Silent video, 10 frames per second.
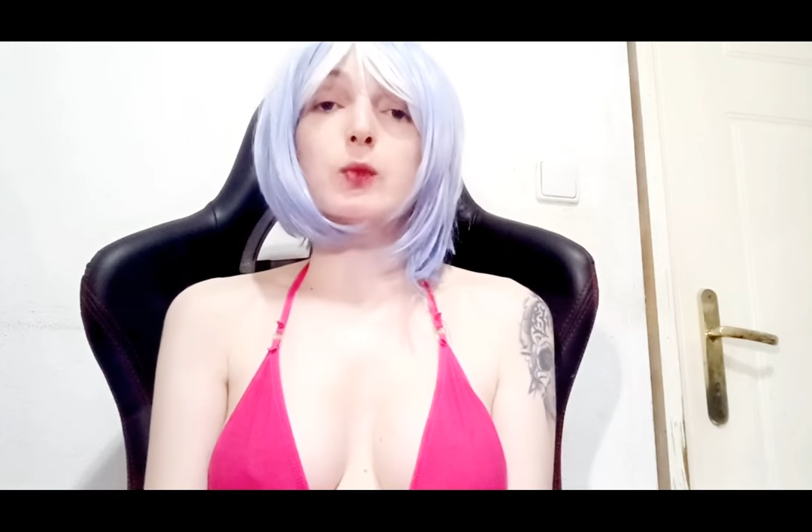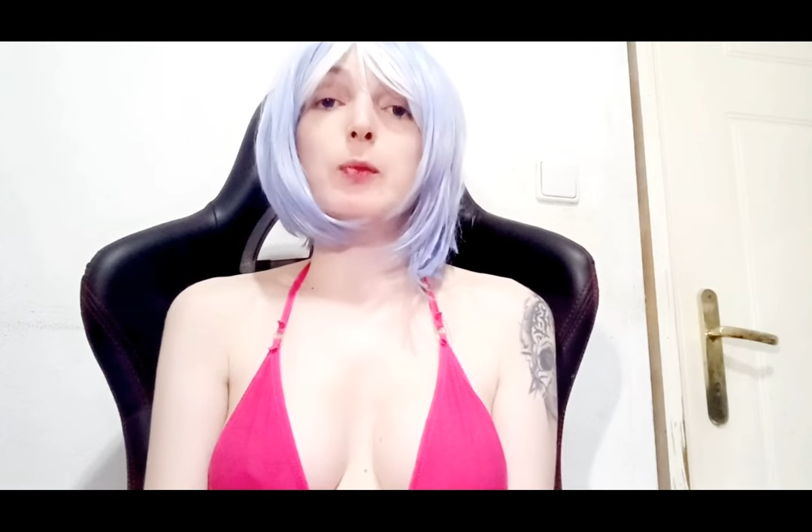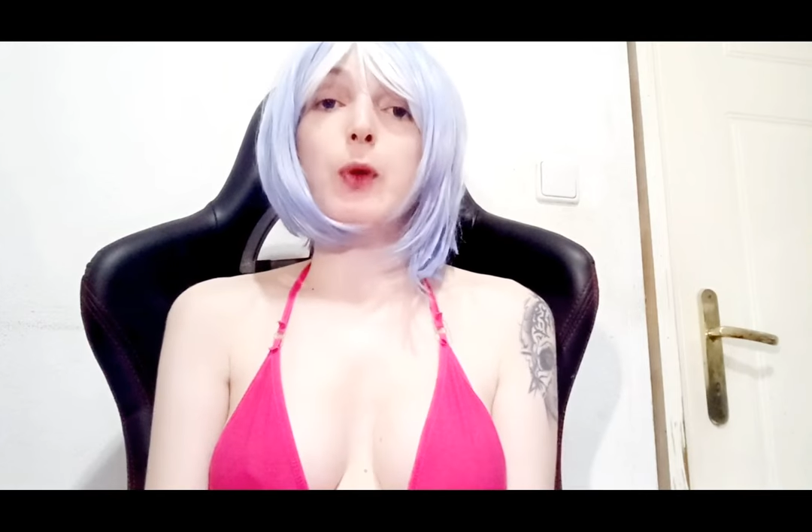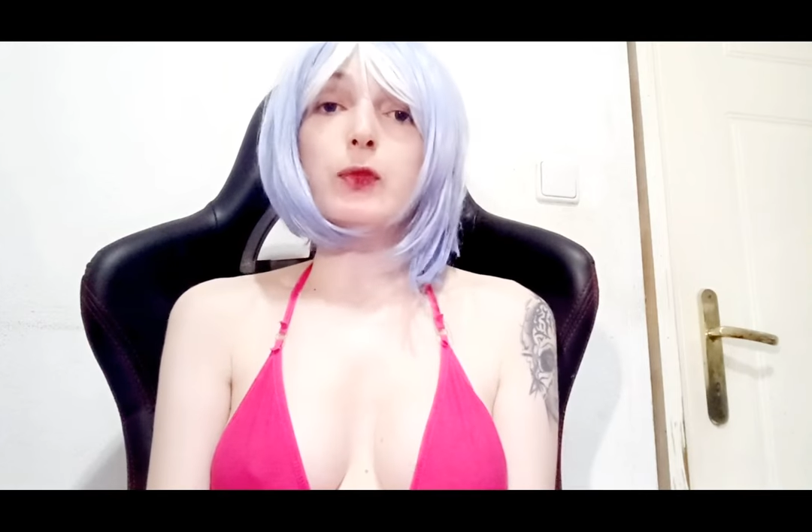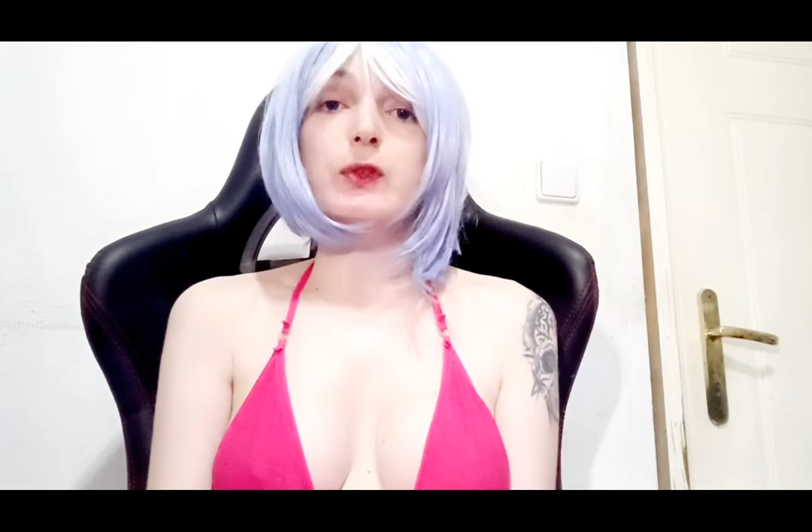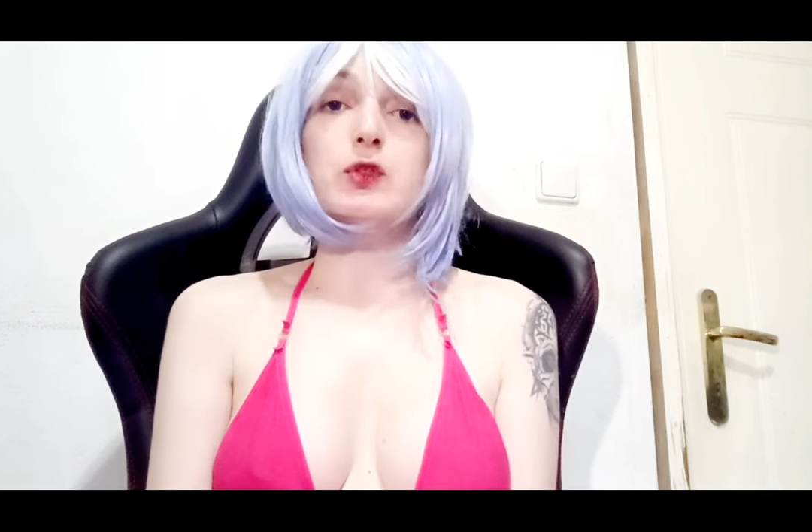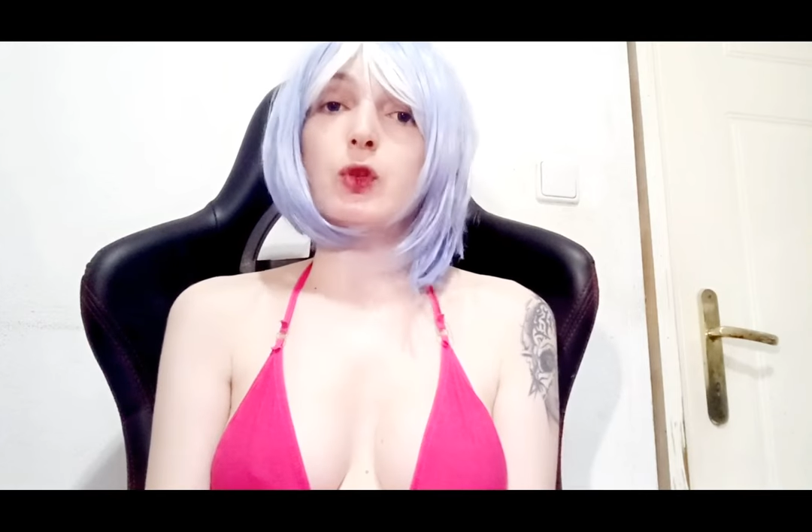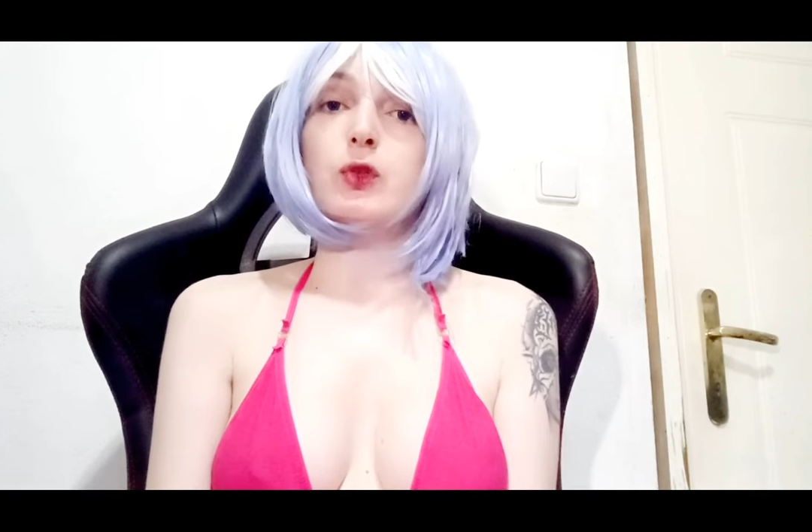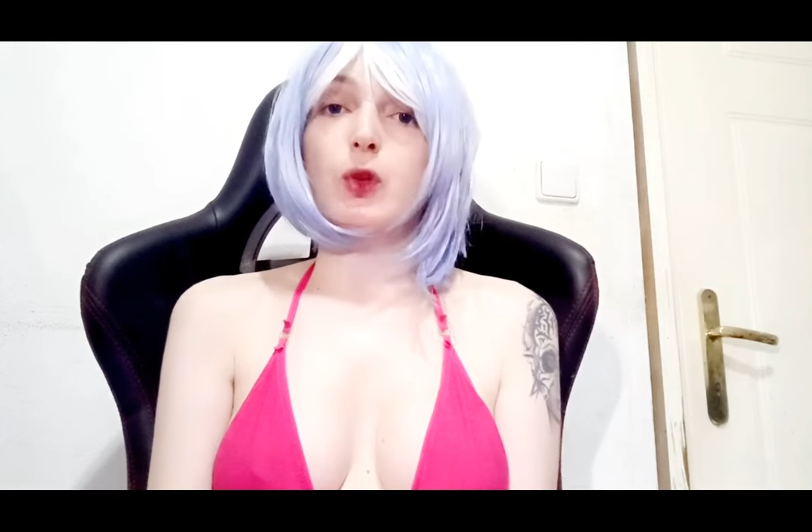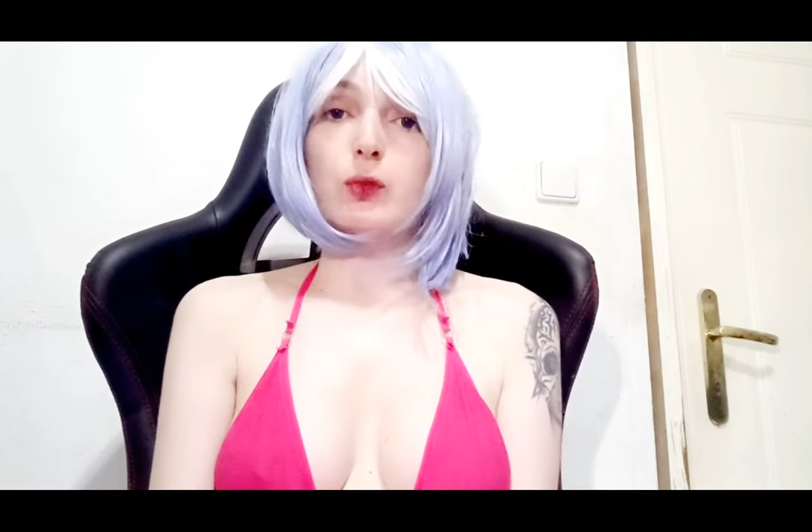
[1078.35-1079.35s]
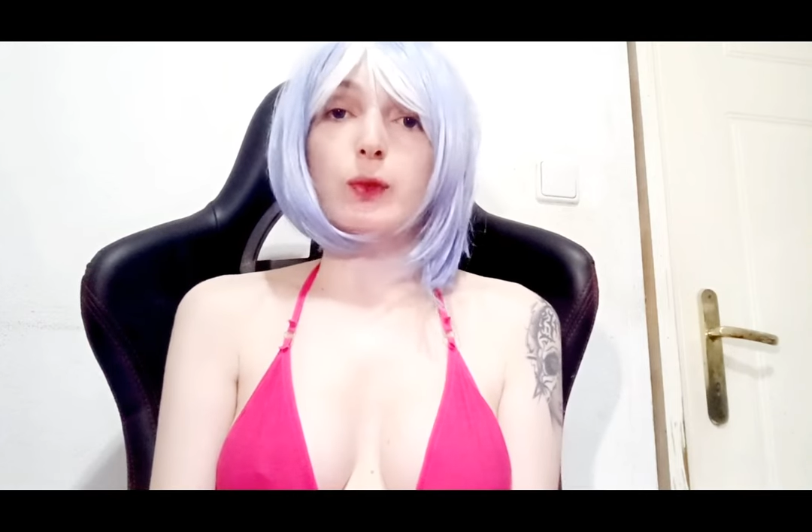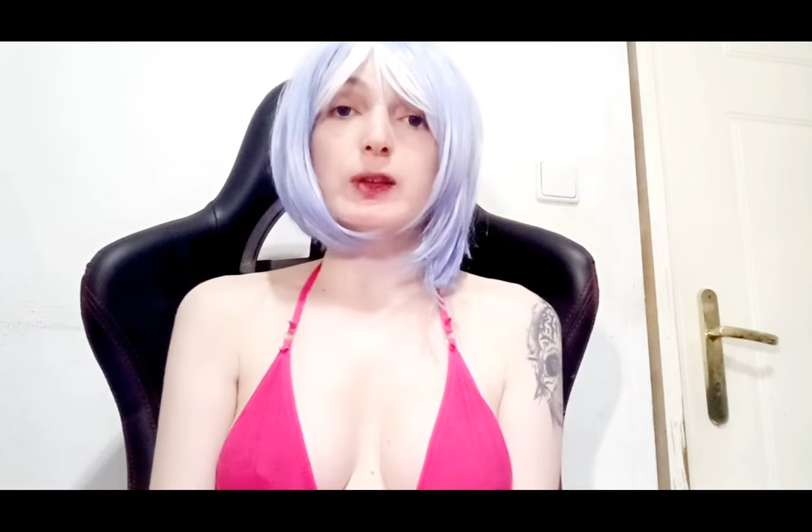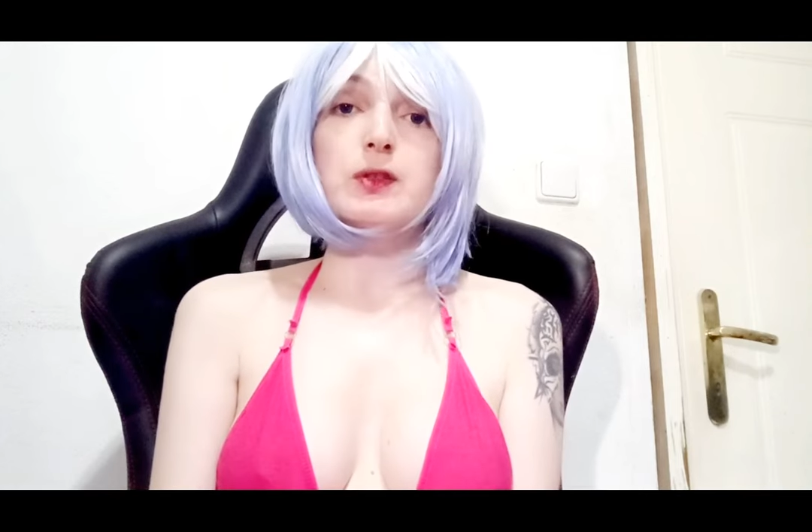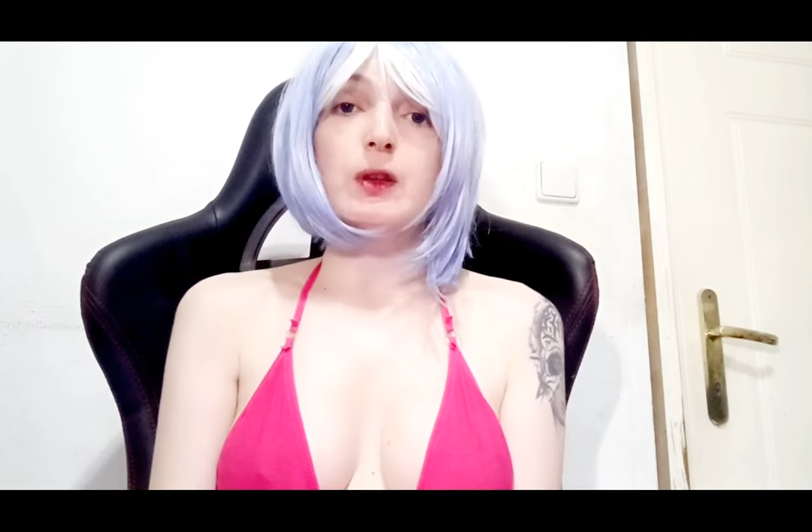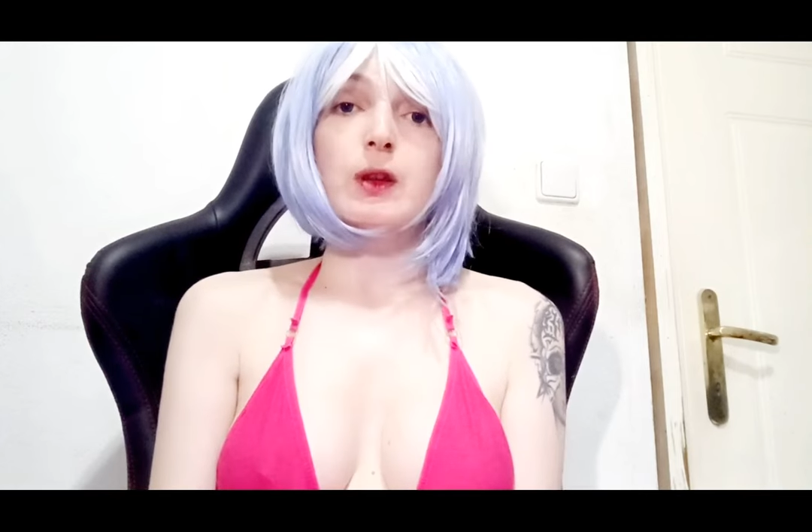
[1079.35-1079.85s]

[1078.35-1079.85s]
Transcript: both enjoy always.